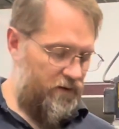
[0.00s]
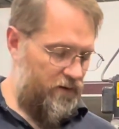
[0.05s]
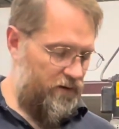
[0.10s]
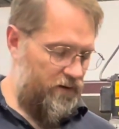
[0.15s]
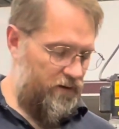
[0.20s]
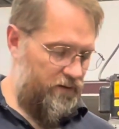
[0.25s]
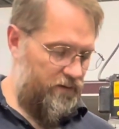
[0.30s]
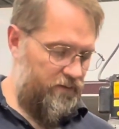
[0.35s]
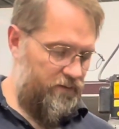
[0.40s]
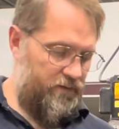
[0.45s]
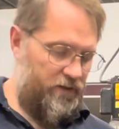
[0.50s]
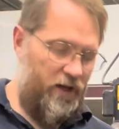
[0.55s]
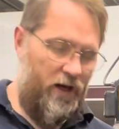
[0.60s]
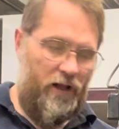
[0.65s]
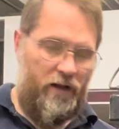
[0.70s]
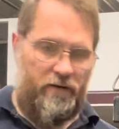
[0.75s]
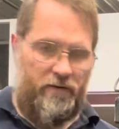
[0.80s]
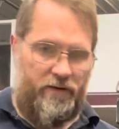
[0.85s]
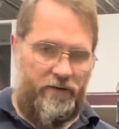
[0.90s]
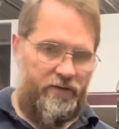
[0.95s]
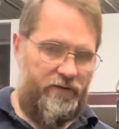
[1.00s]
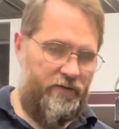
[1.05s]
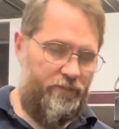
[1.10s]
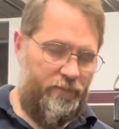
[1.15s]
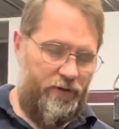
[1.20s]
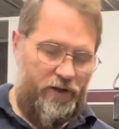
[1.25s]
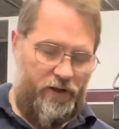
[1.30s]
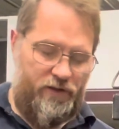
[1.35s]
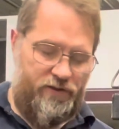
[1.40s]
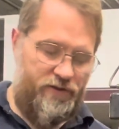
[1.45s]
and
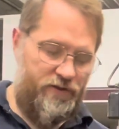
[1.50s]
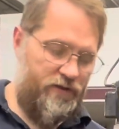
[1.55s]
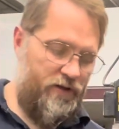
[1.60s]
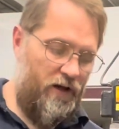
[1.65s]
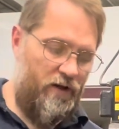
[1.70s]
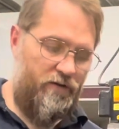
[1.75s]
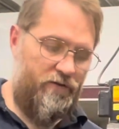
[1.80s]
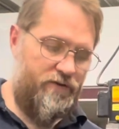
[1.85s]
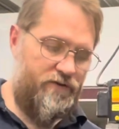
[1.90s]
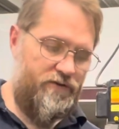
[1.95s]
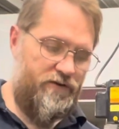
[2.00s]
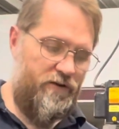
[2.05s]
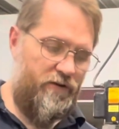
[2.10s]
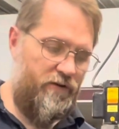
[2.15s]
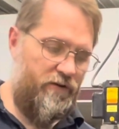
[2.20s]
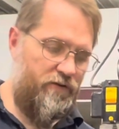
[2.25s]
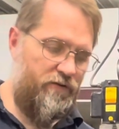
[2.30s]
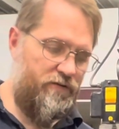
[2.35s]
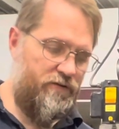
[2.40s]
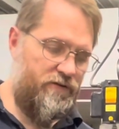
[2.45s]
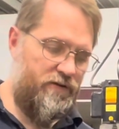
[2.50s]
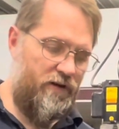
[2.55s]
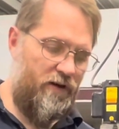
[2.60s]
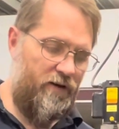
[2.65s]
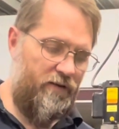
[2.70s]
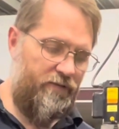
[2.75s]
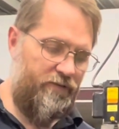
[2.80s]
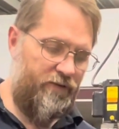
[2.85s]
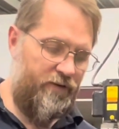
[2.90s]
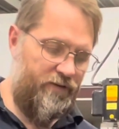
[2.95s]
production tolerances on the new
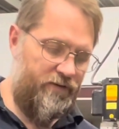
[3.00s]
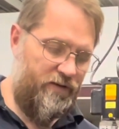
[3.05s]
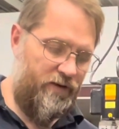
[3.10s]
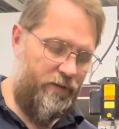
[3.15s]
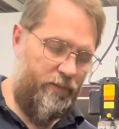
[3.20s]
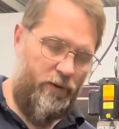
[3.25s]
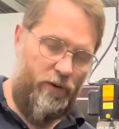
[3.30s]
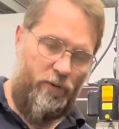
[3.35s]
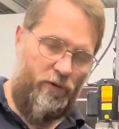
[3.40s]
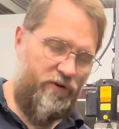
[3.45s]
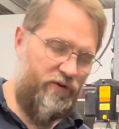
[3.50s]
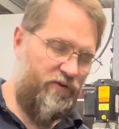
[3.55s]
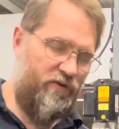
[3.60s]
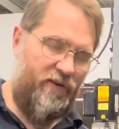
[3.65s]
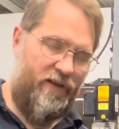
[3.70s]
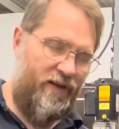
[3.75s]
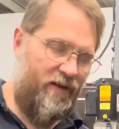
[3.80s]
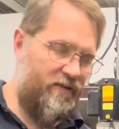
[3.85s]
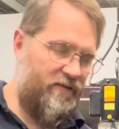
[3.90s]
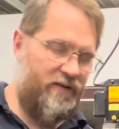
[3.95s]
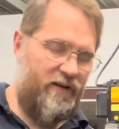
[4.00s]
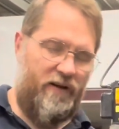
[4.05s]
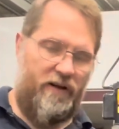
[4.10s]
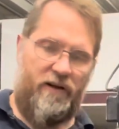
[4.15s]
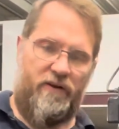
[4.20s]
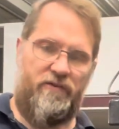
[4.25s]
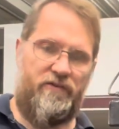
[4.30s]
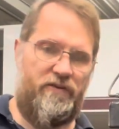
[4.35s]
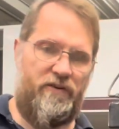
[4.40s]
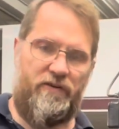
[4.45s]
stuff, they seem to be always to the outside
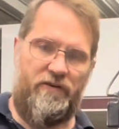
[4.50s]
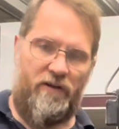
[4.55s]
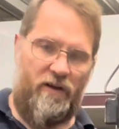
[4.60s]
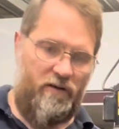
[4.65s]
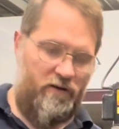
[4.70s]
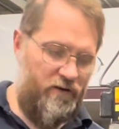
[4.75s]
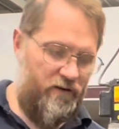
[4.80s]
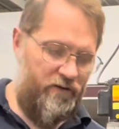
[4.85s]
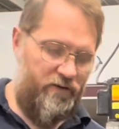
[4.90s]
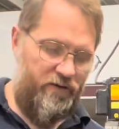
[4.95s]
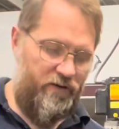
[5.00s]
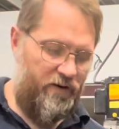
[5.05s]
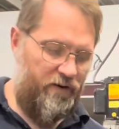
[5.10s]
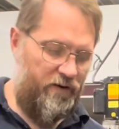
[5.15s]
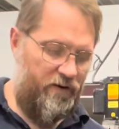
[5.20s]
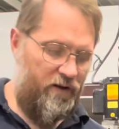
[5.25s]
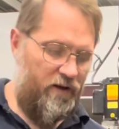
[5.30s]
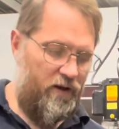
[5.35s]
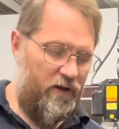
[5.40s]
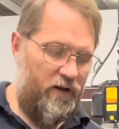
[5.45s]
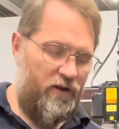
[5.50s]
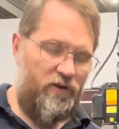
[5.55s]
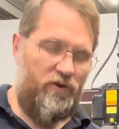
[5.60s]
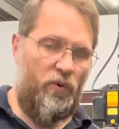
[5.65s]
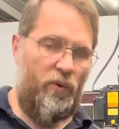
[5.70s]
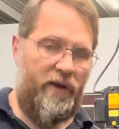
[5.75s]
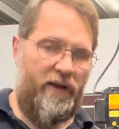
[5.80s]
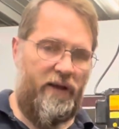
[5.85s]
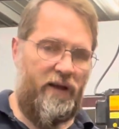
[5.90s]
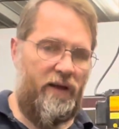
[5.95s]
edge of the tolerance, and
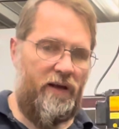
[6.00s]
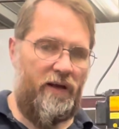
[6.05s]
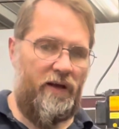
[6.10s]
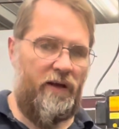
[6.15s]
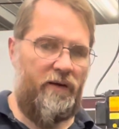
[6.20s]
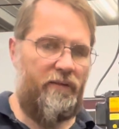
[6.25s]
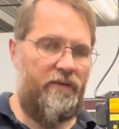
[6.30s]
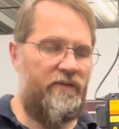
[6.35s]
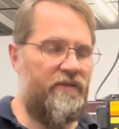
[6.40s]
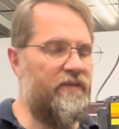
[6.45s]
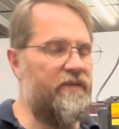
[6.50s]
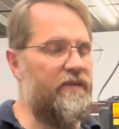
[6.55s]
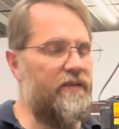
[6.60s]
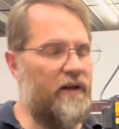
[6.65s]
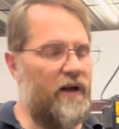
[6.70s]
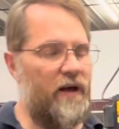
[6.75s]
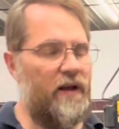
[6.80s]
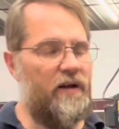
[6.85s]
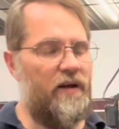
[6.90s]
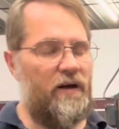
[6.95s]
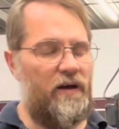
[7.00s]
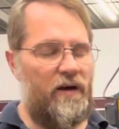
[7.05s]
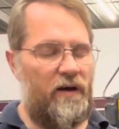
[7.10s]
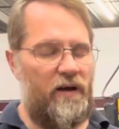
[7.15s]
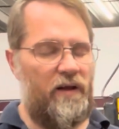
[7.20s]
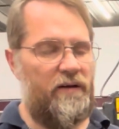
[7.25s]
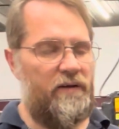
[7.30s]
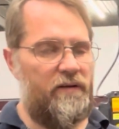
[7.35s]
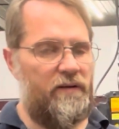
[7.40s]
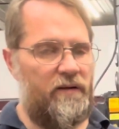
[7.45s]
tweaking is not
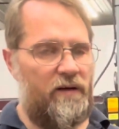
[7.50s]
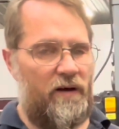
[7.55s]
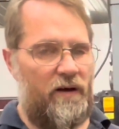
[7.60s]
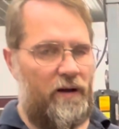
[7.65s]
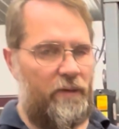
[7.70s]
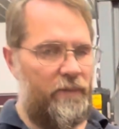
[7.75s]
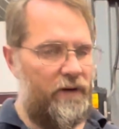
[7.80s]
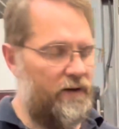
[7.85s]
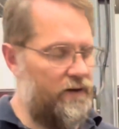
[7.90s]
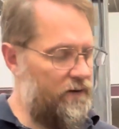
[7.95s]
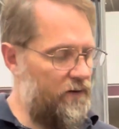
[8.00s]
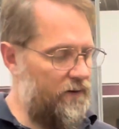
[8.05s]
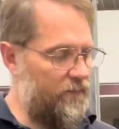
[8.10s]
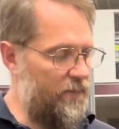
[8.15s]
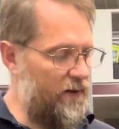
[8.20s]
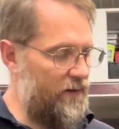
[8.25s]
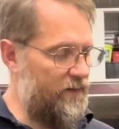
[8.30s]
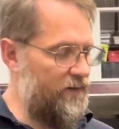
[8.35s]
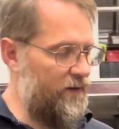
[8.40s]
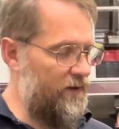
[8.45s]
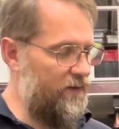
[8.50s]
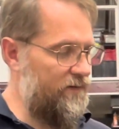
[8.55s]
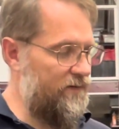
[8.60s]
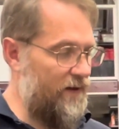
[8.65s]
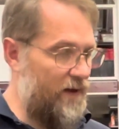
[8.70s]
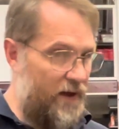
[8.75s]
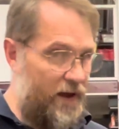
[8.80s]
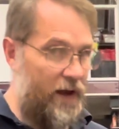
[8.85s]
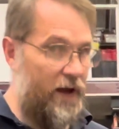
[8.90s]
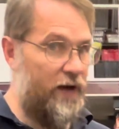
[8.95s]
uncommon to make things
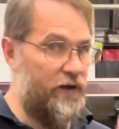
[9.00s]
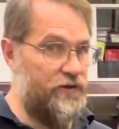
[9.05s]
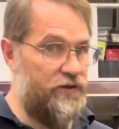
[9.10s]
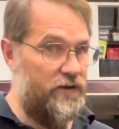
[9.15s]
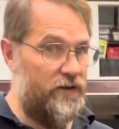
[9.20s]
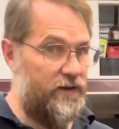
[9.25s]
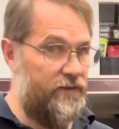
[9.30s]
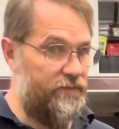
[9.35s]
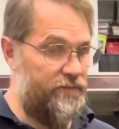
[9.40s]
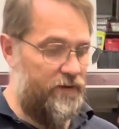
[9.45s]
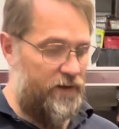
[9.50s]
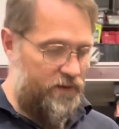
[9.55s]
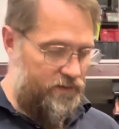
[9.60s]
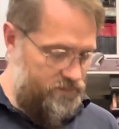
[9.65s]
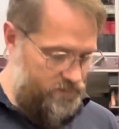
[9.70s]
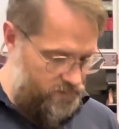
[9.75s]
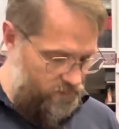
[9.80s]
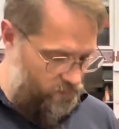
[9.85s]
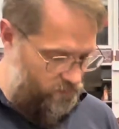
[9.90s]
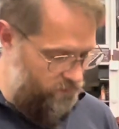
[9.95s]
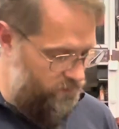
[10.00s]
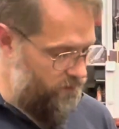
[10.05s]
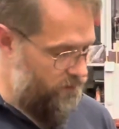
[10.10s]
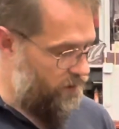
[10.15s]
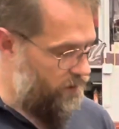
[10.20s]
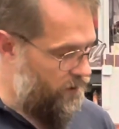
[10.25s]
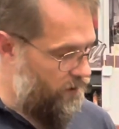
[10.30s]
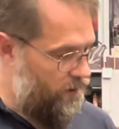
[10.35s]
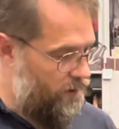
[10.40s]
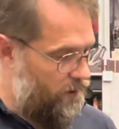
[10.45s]
actually fit. So
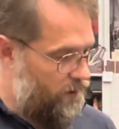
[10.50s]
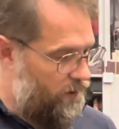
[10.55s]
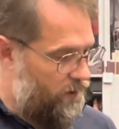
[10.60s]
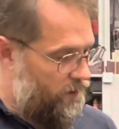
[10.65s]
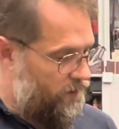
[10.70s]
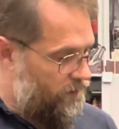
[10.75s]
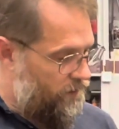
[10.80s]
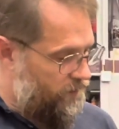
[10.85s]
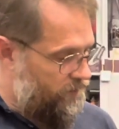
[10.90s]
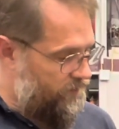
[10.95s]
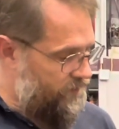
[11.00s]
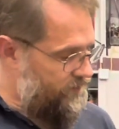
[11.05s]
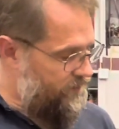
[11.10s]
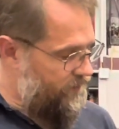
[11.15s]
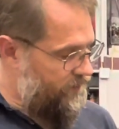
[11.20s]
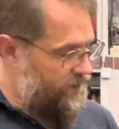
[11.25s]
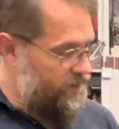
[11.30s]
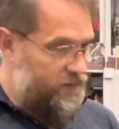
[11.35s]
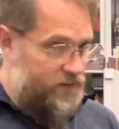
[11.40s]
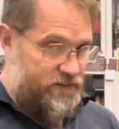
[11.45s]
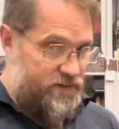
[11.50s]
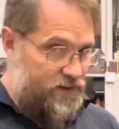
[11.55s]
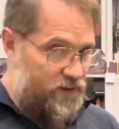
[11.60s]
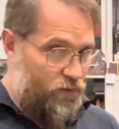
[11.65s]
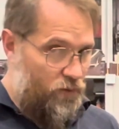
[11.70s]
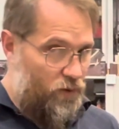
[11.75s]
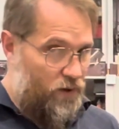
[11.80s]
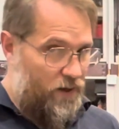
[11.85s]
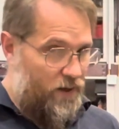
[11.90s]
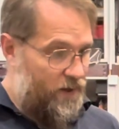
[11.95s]
let's get in there and see
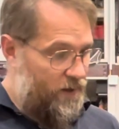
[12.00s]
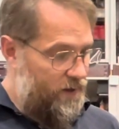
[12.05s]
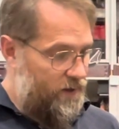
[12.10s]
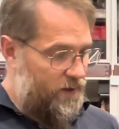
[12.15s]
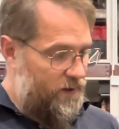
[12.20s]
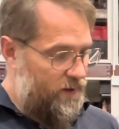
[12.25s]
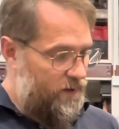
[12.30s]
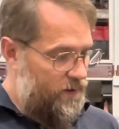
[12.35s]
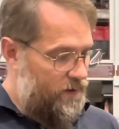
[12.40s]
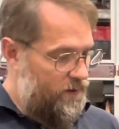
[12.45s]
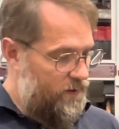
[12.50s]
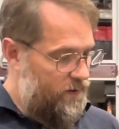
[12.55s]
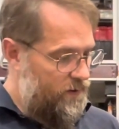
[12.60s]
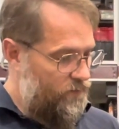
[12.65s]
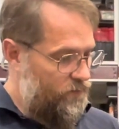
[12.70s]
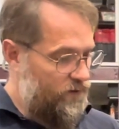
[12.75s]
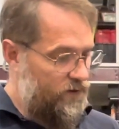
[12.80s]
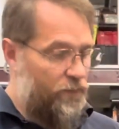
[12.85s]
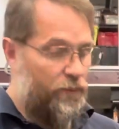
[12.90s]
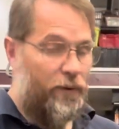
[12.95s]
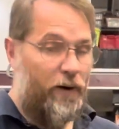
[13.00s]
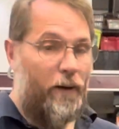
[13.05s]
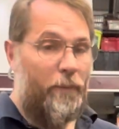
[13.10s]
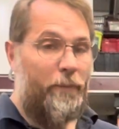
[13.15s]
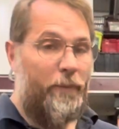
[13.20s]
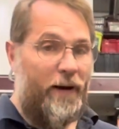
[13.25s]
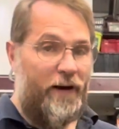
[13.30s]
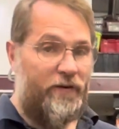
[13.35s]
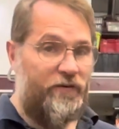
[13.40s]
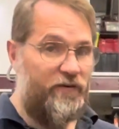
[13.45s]
what the
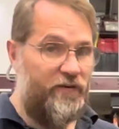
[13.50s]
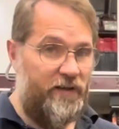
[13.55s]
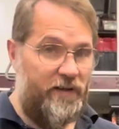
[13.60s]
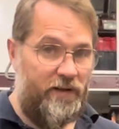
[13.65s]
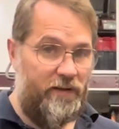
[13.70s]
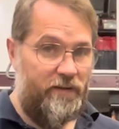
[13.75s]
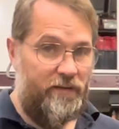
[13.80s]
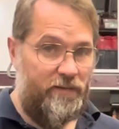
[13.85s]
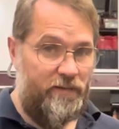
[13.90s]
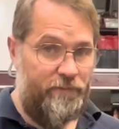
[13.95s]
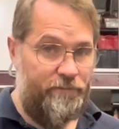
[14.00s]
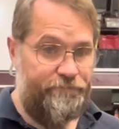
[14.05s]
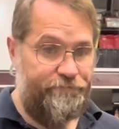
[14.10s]
problem actually is.